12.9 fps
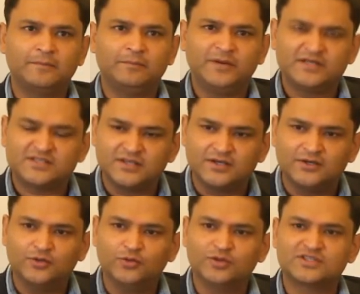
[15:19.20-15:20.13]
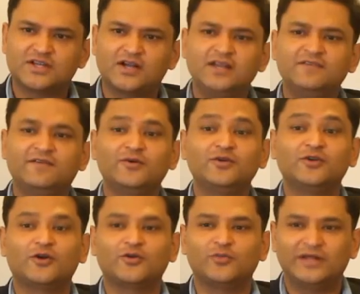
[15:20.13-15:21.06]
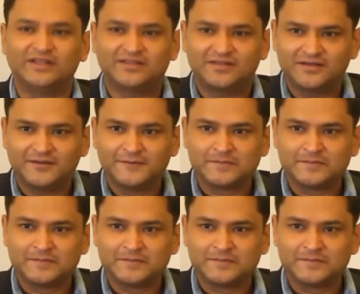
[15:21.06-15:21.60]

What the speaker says: person who suddenly found a lot of wealth.